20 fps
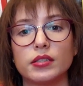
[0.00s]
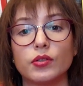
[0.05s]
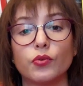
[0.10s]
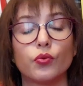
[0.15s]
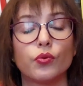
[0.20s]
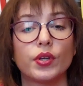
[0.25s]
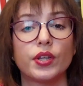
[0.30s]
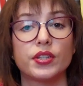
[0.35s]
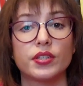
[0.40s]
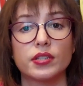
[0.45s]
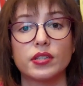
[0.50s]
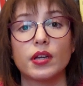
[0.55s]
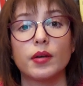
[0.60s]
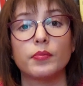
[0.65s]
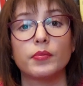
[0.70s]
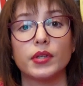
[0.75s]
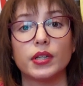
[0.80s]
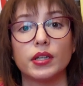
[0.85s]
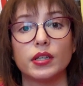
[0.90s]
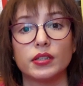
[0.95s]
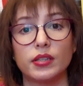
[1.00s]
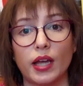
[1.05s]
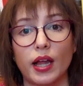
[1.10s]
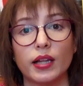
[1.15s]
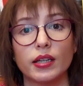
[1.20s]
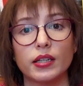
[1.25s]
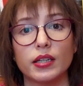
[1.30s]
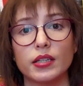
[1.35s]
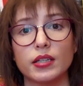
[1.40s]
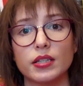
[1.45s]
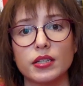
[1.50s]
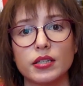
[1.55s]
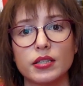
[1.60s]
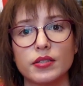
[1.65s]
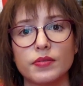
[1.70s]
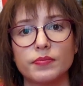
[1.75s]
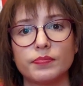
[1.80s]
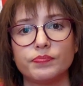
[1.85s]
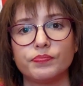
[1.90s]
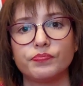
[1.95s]
with some
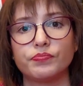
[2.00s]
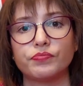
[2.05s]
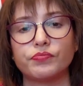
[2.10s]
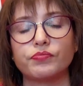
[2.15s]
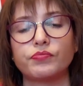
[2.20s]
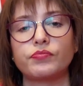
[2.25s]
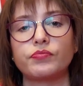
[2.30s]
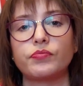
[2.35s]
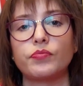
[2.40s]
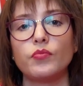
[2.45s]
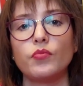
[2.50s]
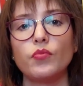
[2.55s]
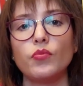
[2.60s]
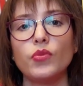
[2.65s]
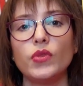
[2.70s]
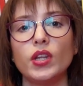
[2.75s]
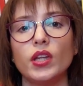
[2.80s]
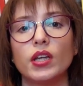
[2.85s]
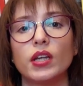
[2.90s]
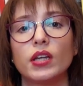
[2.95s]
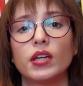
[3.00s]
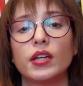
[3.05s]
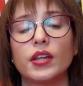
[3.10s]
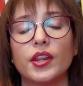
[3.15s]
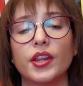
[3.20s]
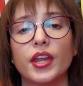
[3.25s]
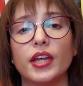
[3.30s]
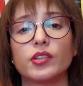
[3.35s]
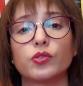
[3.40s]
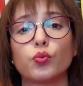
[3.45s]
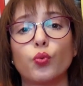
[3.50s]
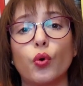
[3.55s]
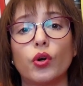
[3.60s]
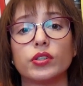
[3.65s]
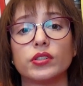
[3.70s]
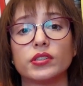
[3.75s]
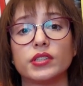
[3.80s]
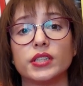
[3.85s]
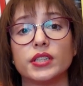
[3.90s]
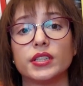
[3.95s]
Italians that
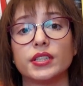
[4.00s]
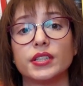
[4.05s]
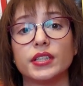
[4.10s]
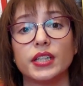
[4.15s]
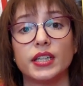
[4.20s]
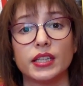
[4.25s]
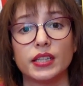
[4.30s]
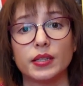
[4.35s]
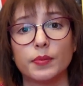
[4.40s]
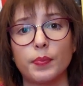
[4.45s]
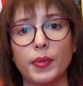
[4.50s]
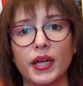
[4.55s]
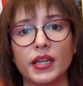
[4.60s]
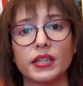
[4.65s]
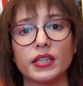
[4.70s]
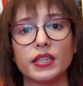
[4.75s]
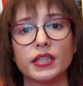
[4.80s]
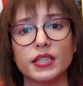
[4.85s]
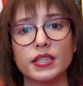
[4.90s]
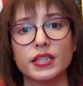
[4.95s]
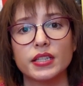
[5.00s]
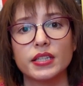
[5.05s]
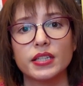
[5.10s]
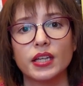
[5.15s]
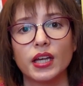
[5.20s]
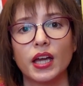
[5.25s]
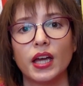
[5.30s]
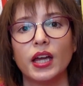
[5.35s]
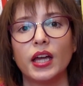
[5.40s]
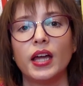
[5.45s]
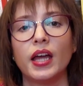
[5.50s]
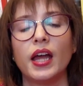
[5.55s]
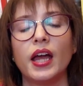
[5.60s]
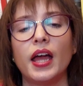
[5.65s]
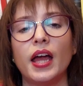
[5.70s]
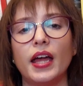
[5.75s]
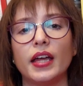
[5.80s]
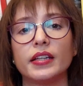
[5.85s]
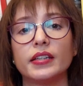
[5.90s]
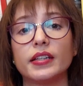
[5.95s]
wanted independence
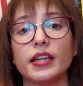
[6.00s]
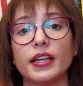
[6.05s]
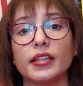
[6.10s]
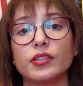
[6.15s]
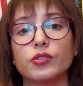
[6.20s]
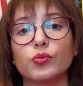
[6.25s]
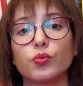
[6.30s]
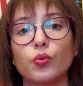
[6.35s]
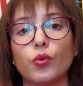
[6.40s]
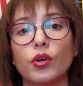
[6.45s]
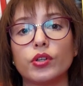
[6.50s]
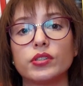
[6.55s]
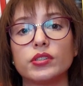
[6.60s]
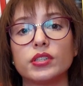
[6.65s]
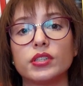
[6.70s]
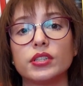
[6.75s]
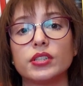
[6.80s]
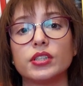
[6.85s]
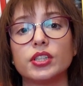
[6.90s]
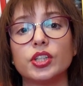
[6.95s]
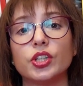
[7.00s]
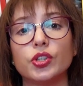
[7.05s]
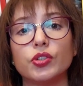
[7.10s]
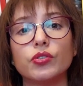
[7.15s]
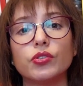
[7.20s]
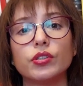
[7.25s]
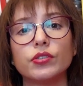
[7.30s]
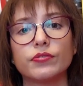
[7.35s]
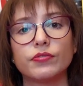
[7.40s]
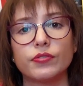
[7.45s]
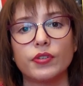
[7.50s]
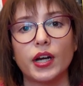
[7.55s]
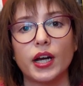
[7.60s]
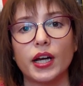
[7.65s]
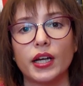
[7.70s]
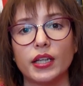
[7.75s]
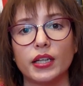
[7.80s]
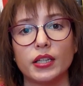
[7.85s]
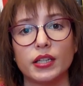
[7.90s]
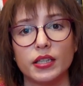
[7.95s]
and that wanted
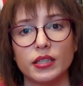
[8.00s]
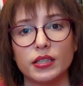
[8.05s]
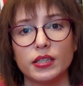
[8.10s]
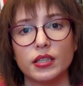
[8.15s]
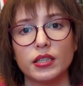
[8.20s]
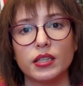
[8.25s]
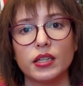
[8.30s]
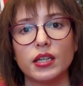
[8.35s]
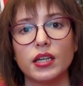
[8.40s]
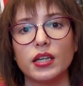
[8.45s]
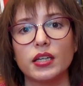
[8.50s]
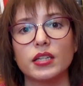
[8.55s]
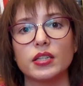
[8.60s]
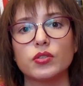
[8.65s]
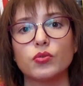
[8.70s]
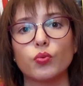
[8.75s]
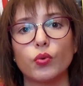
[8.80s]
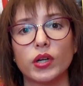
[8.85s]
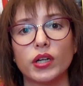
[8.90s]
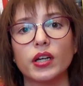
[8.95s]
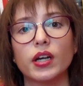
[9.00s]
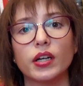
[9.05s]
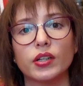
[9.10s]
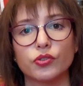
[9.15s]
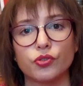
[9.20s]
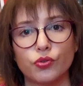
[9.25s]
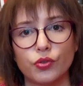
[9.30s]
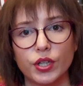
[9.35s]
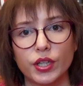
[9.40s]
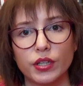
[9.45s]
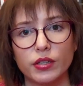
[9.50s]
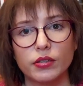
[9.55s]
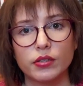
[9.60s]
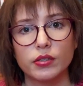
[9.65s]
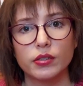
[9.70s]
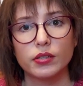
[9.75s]
unify Italy as one country.